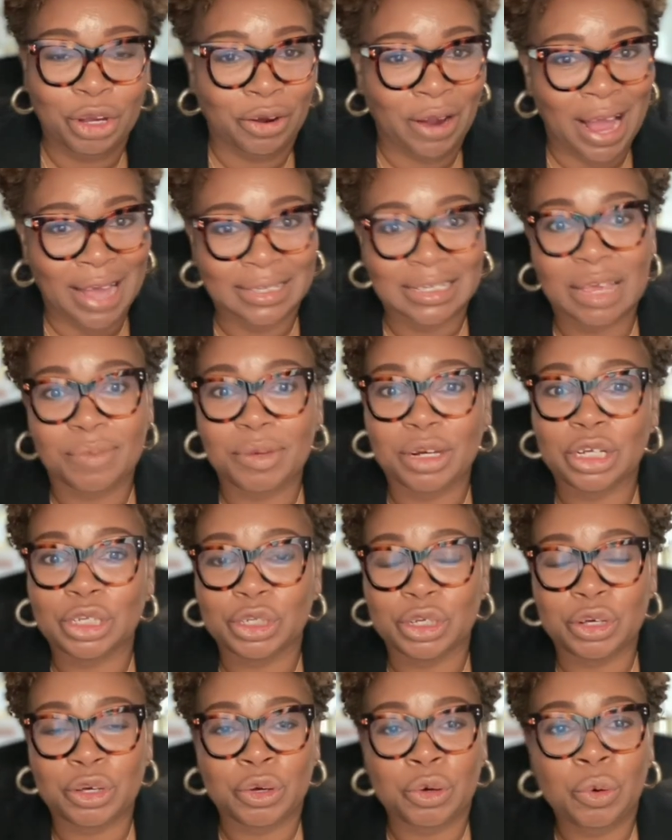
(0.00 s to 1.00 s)
you're asking me to
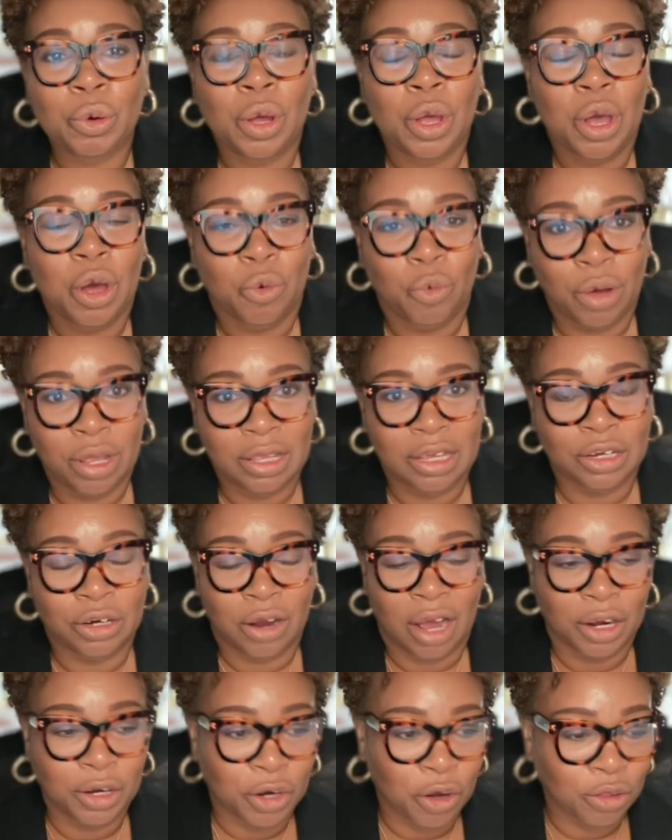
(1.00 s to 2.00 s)
do. What,
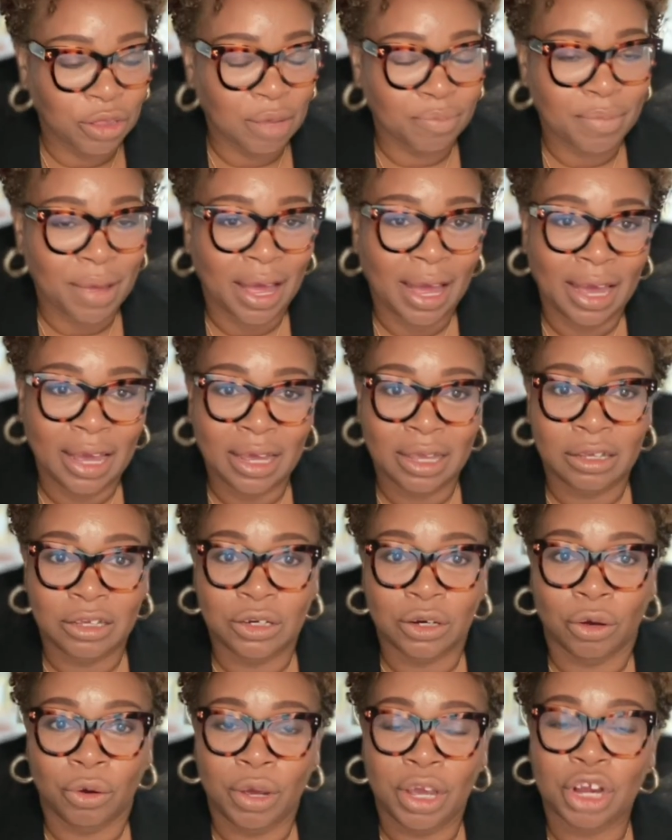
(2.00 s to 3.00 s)
I know that my,
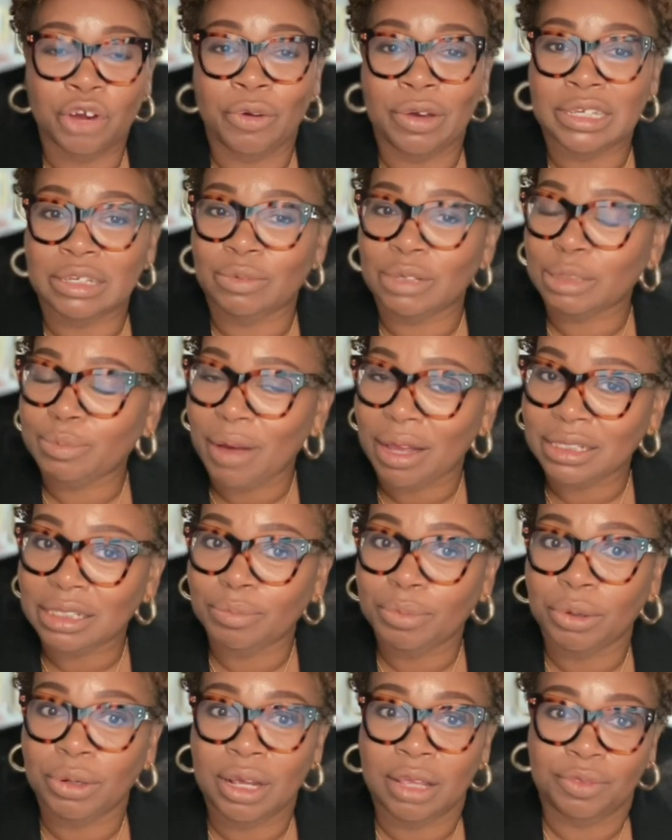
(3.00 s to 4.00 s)
increase in
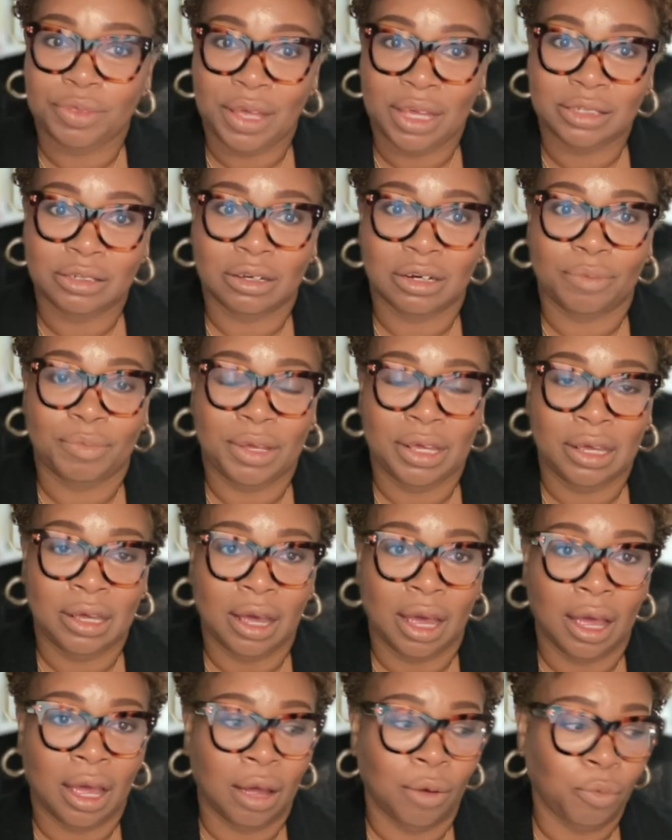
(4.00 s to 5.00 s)
responsibility and things are going to be
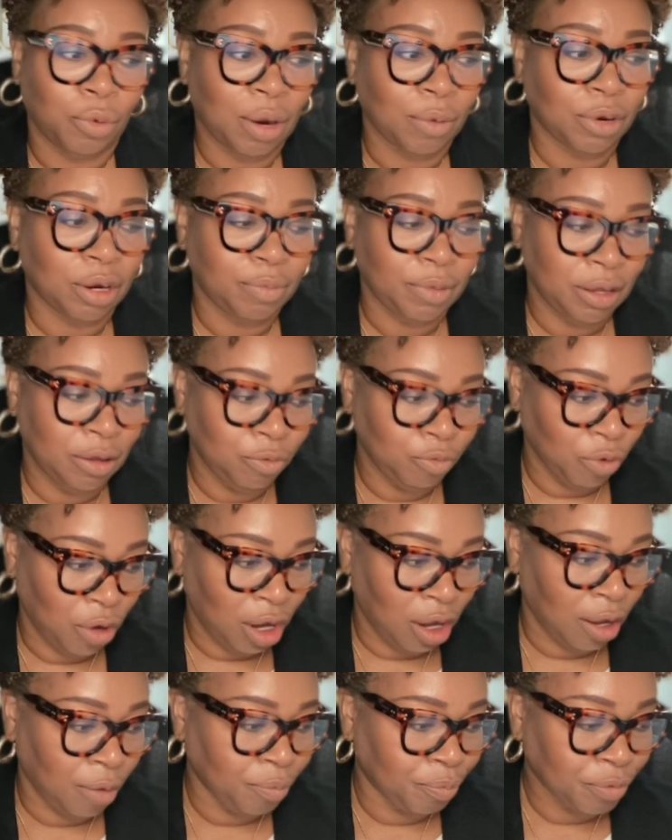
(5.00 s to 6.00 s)
what I'm going to be
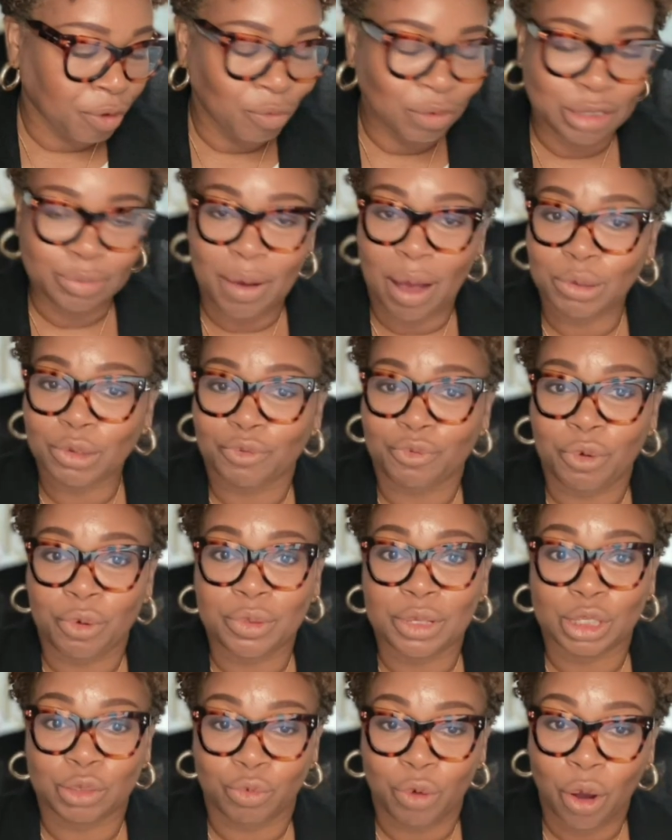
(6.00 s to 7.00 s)
responsible for in
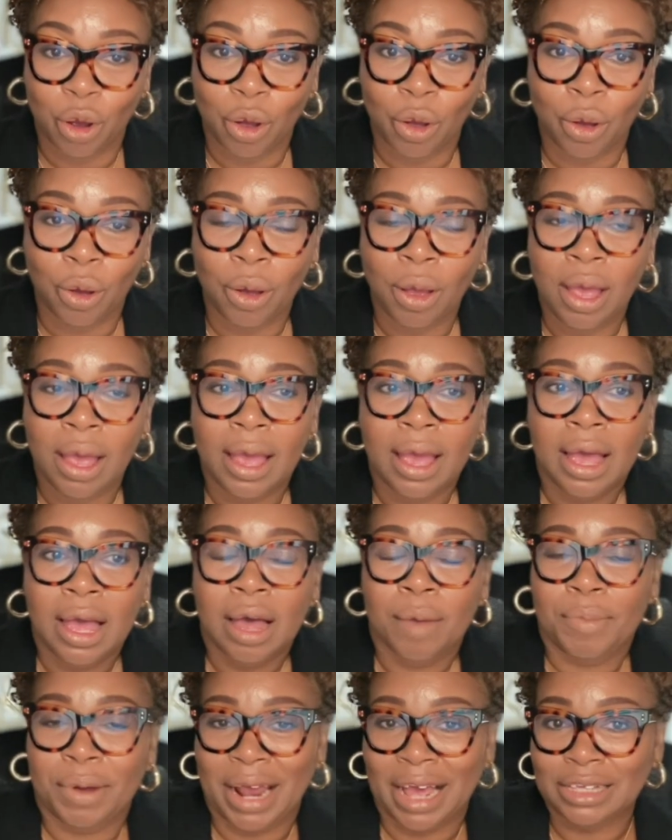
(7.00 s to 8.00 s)
this role.
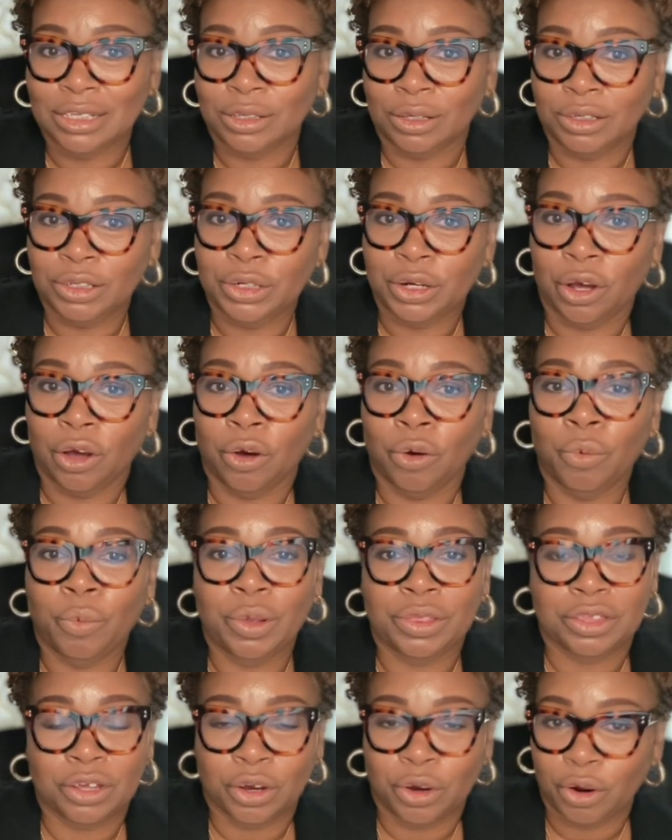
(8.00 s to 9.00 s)
But
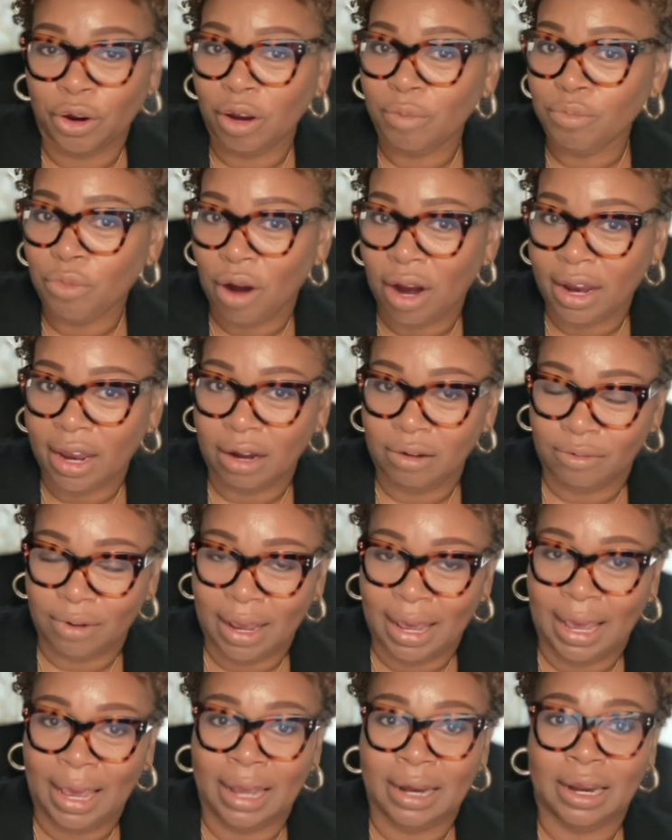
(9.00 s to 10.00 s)
with the current market
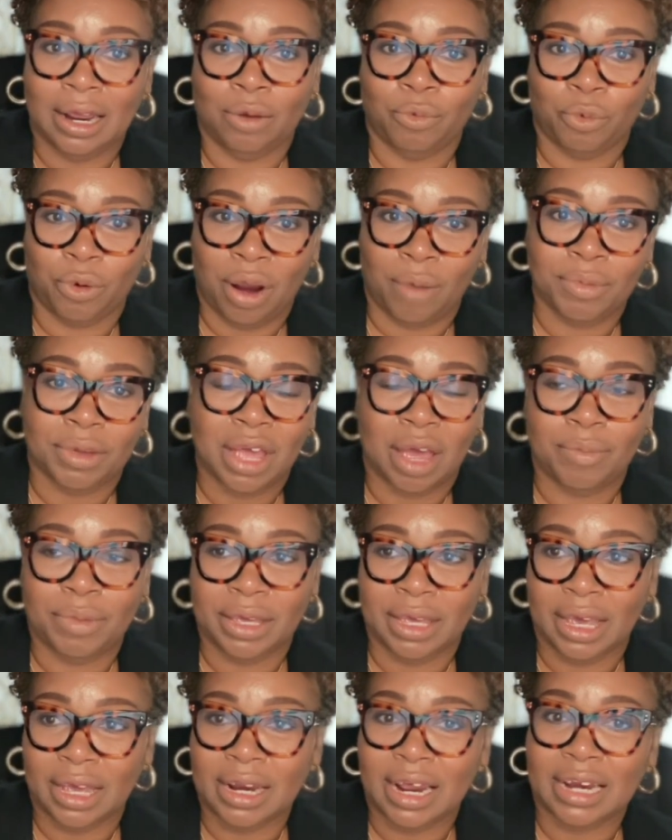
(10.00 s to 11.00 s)
rate and where I'm
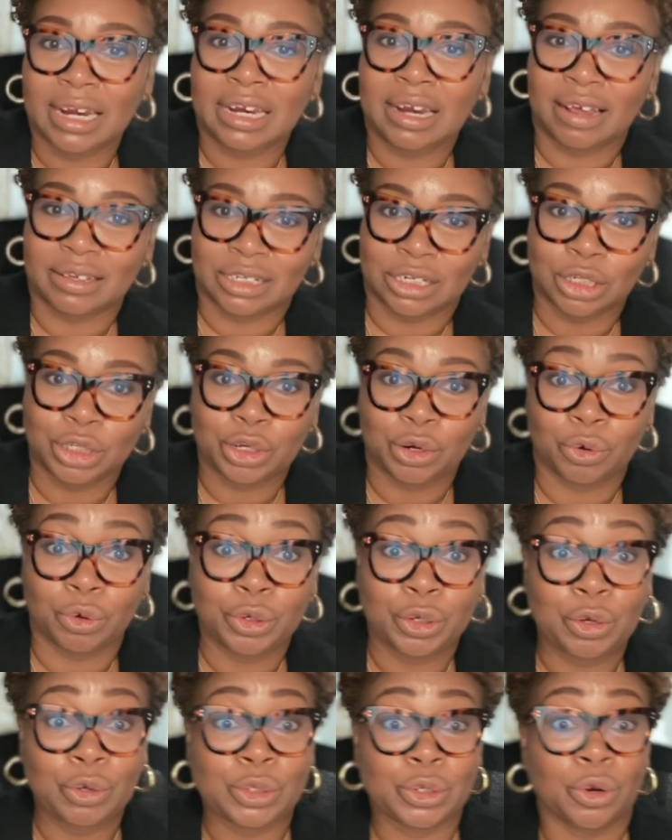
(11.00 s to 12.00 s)
coming in at, as an internal
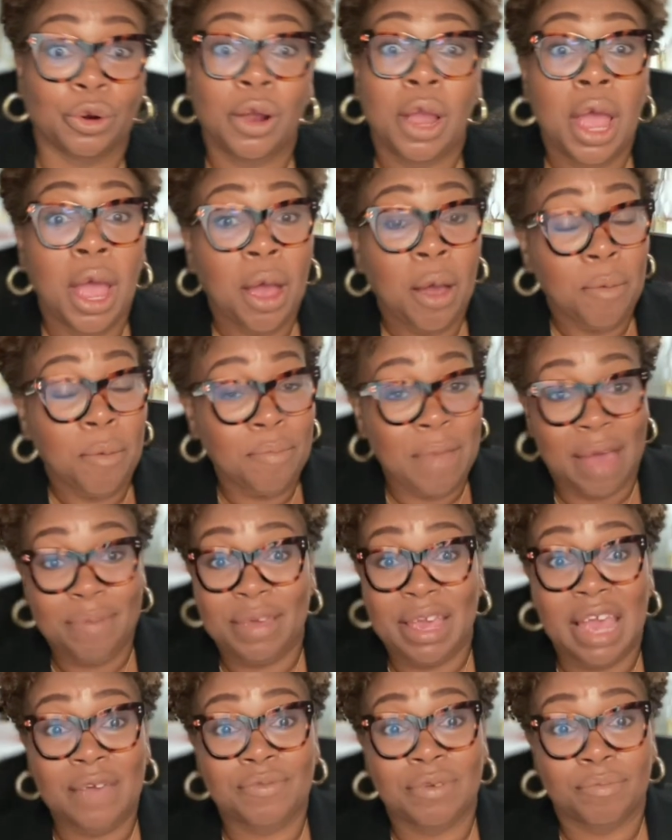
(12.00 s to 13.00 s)
user, maybe
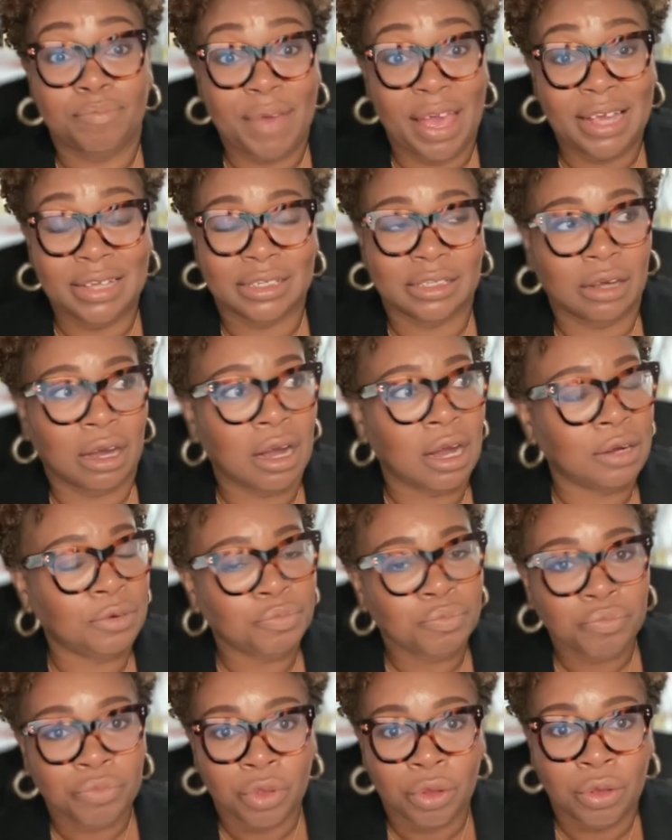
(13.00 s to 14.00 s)
even based on,
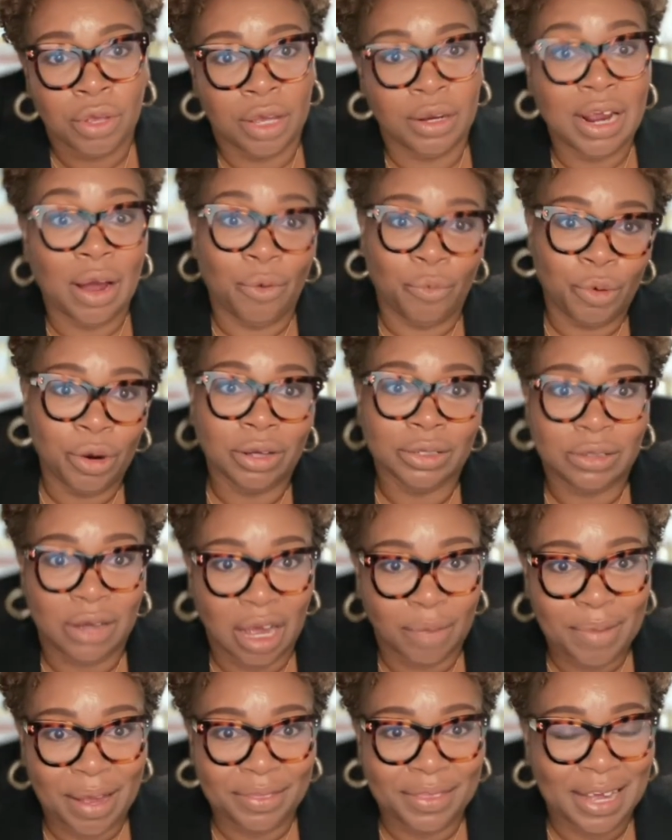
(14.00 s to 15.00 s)
we're going to talk
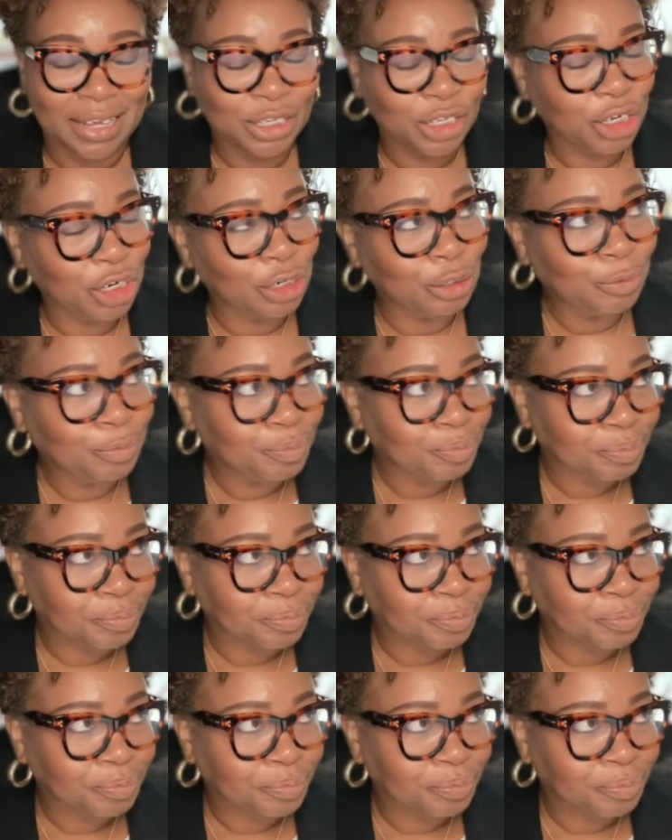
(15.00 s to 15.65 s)
about that too,